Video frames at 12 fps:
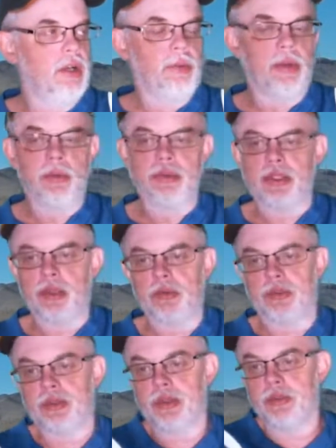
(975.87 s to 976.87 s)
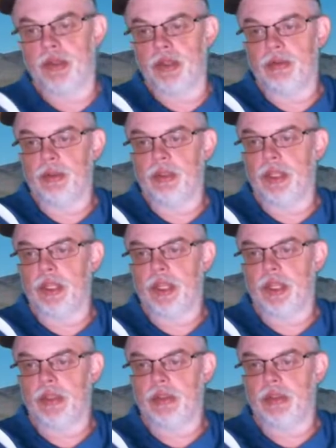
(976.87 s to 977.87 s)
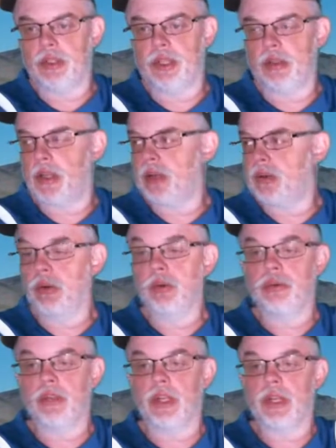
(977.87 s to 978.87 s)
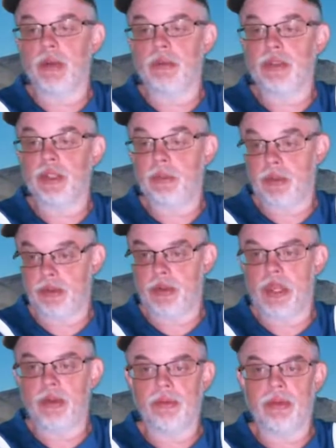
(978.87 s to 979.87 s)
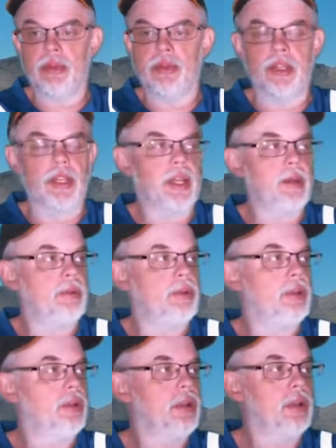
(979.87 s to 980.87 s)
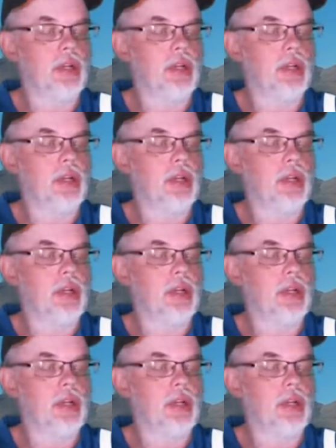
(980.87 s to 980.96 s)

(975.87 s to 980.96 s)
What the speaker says: I'm almost done with trivia. But I was in the middle of that when all that happened.